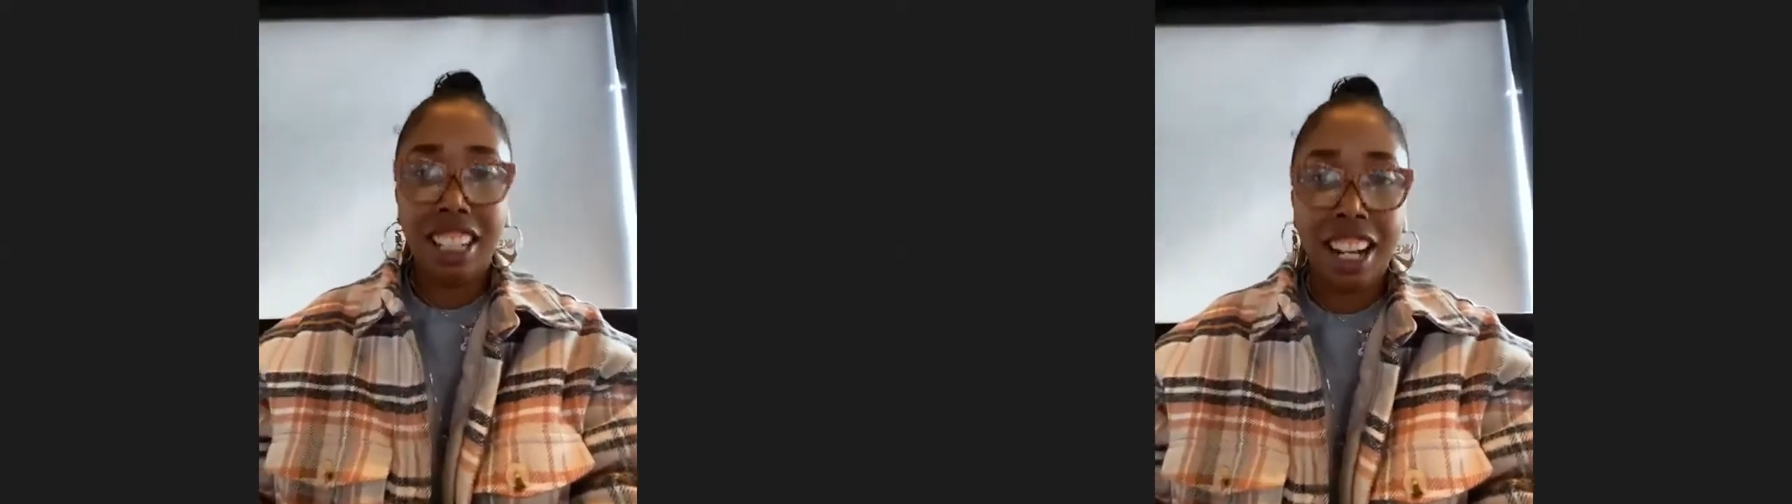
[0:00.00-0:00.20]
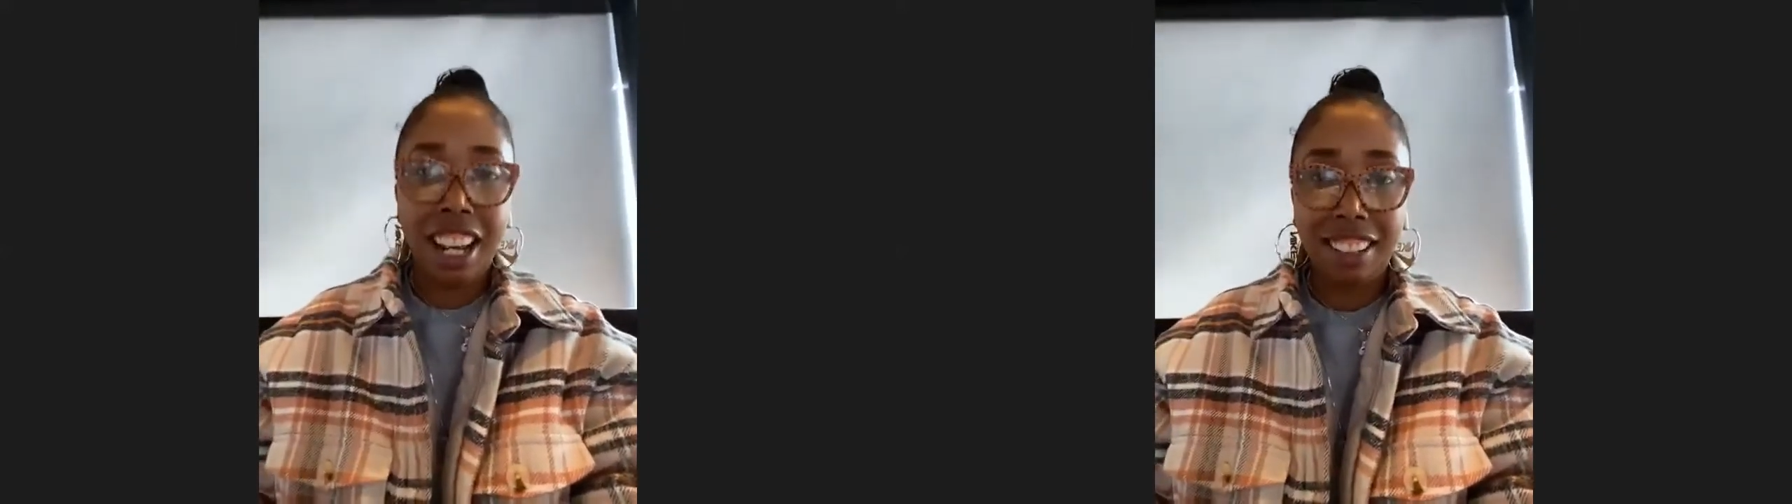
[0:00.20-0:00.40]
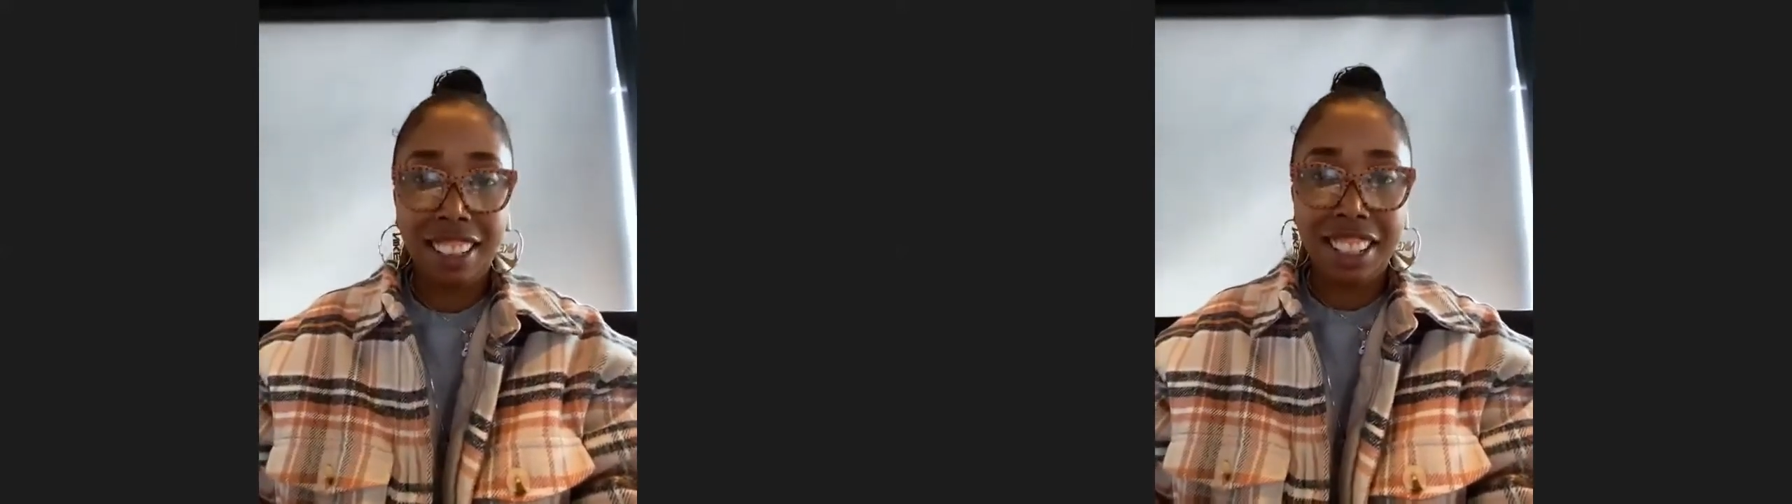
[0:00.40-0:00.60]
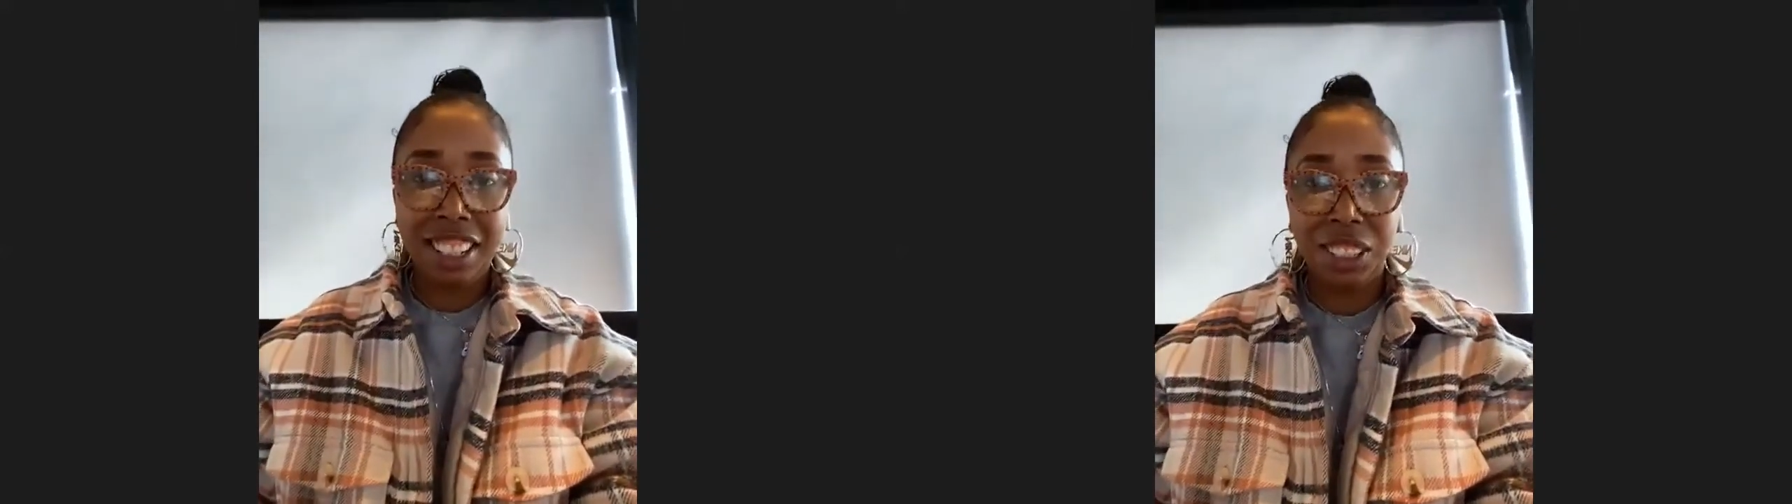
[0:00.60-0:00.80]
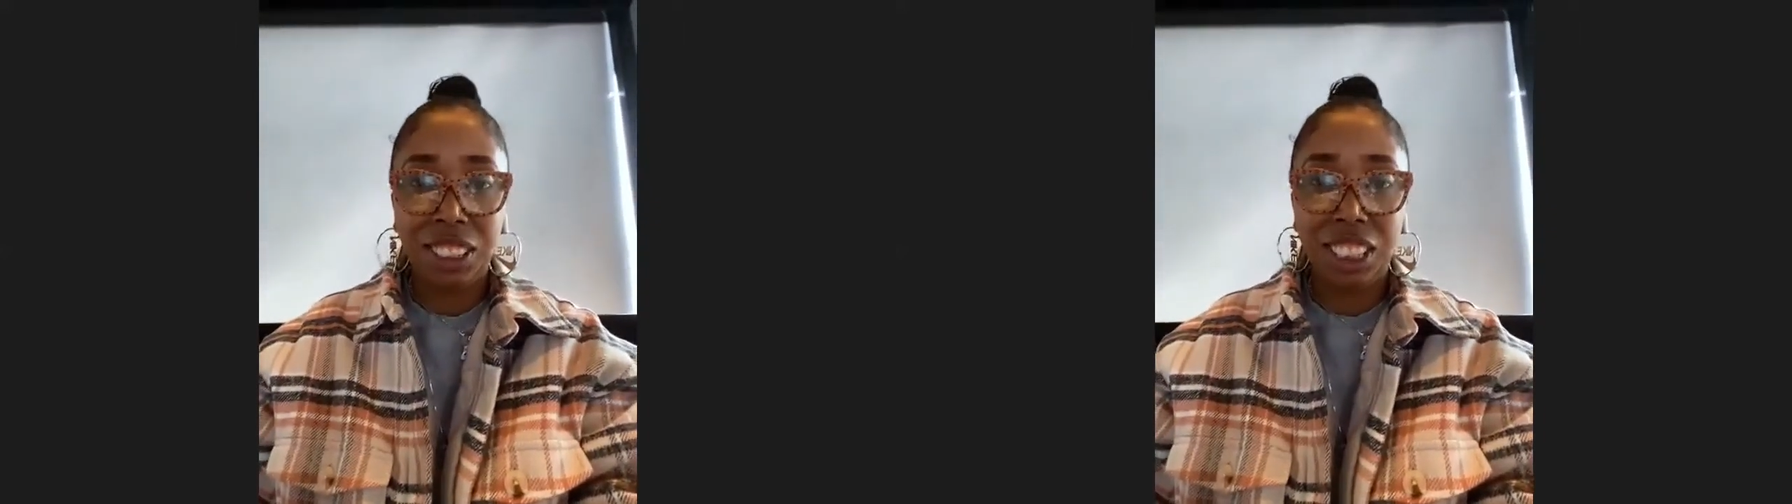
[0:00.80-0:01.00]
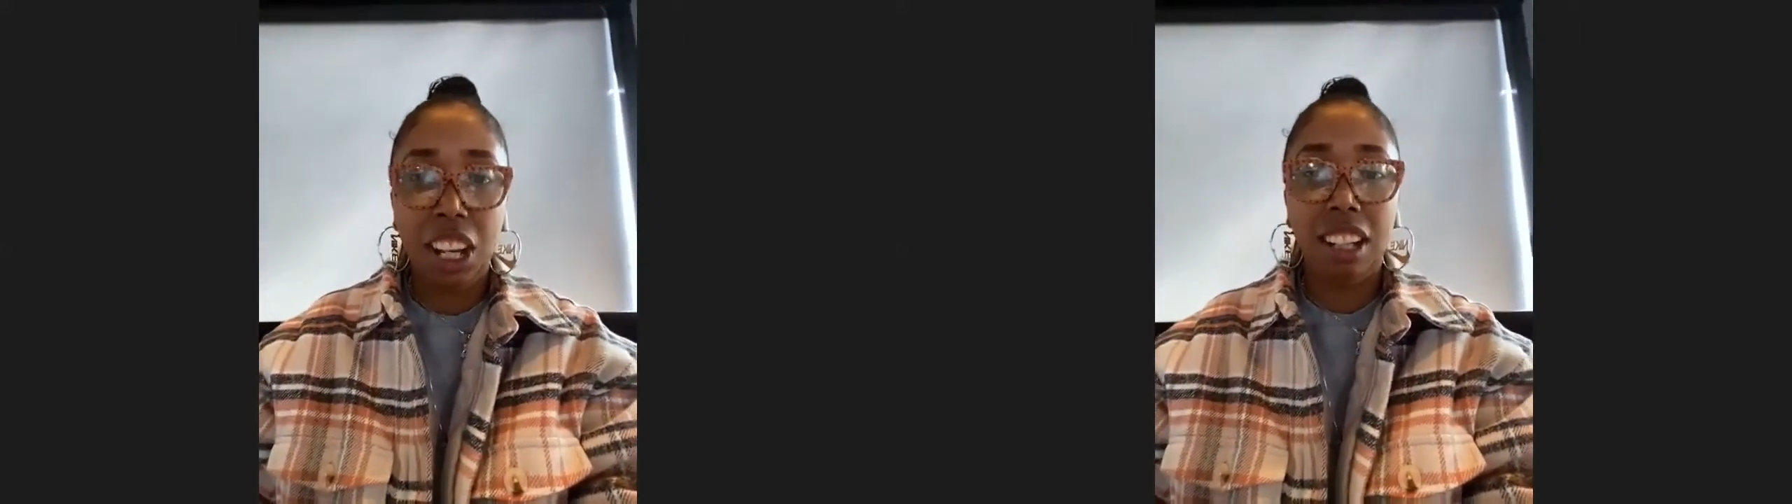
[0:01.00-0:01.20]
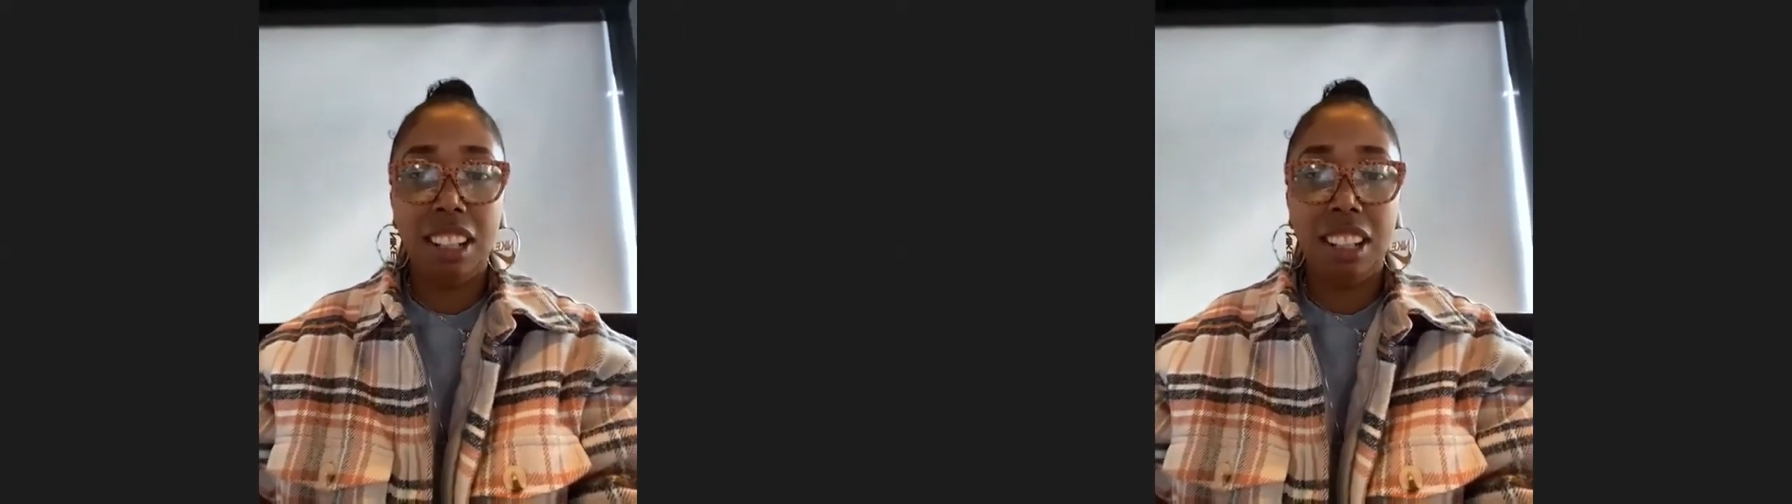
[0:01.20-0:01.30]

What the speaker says: I have to get used to.